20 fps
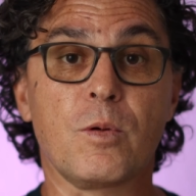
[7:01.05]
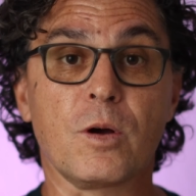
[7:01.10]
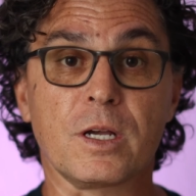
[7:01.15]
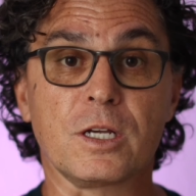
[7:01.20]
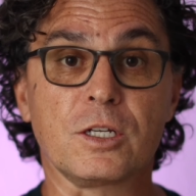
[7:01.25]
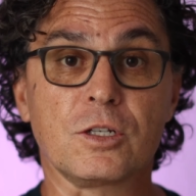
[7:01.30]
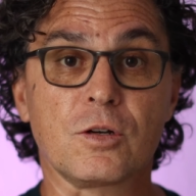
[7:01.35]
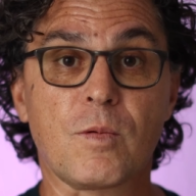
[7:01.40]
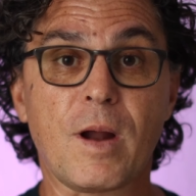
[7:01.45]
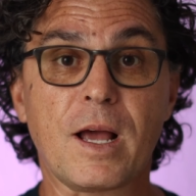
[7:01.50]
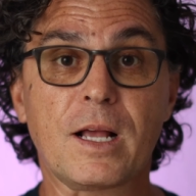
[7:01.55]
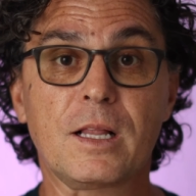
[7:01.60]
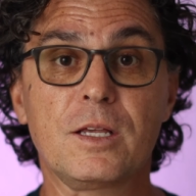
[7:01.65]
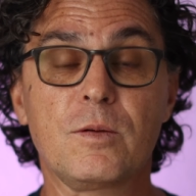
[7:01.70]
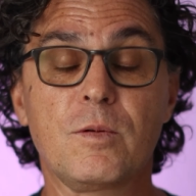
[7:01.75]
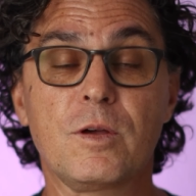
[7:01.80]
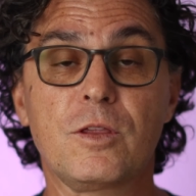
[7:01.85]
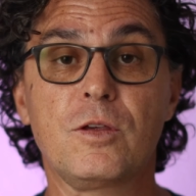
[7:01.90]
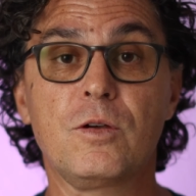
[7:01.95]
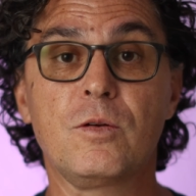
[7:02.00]
they're booking
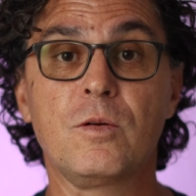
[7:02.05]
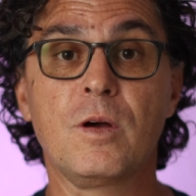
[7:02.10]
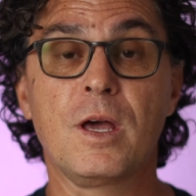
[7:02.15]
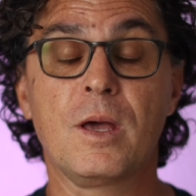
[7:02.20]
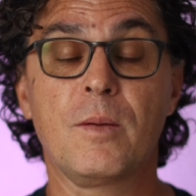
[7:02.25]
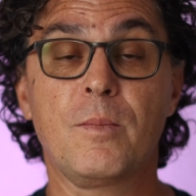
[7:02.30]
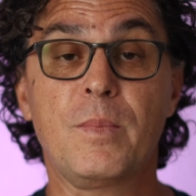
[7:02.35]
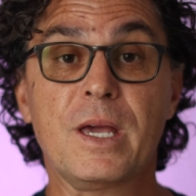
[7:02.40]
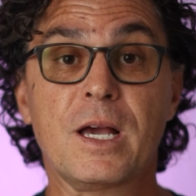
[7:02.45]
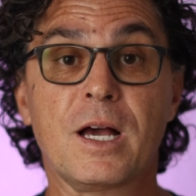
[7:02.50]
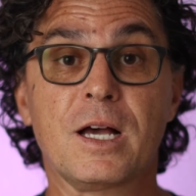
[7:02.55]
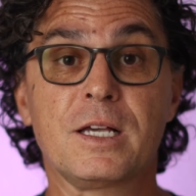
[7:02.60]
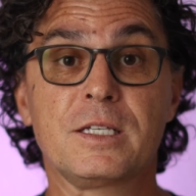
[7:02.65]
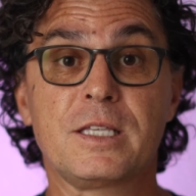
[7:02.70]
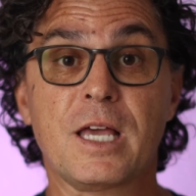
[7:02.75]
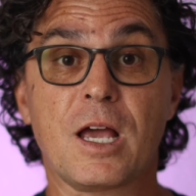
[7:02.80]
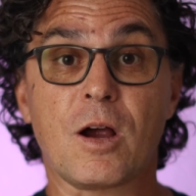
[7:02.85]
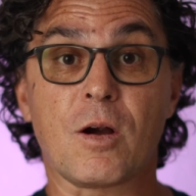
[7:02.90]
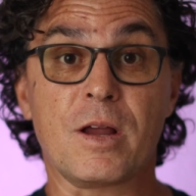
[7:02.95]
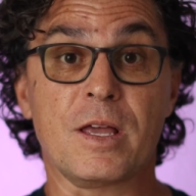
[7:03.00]
directly with you
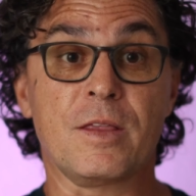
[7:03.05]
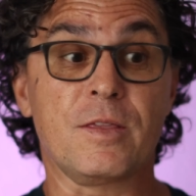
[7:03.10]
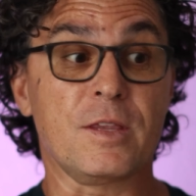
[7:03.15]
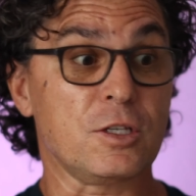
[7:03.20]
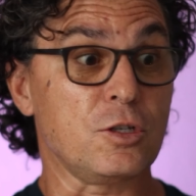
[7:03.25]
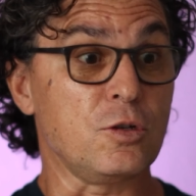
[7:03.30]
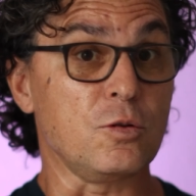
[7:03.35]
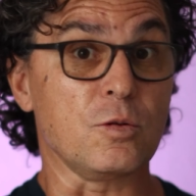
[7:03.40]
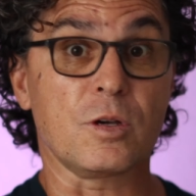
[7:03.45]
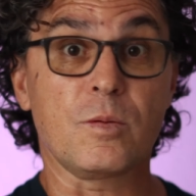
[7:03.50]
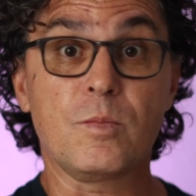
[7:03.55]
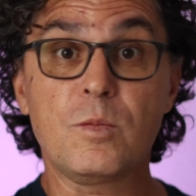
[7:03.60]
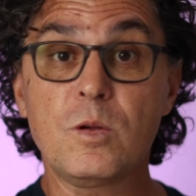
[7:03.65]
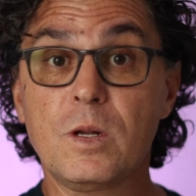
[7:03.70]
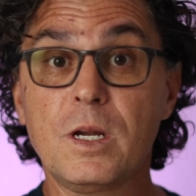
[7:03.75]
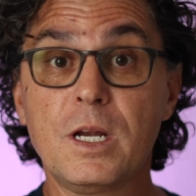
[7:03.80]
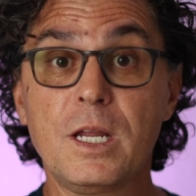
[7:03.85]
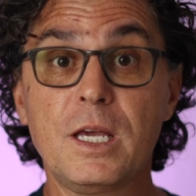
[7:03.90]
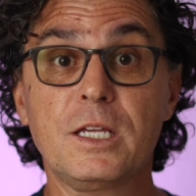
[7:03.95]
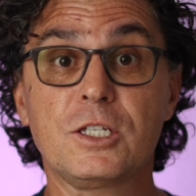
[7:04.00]
because they are in this new
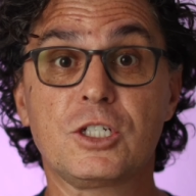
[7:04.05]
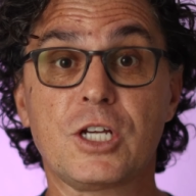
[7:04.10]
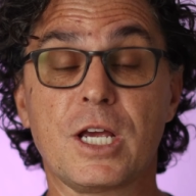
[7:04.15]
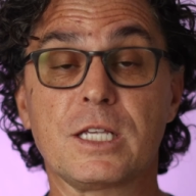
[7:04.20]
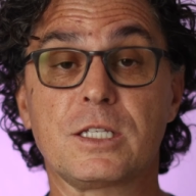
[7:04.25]
community.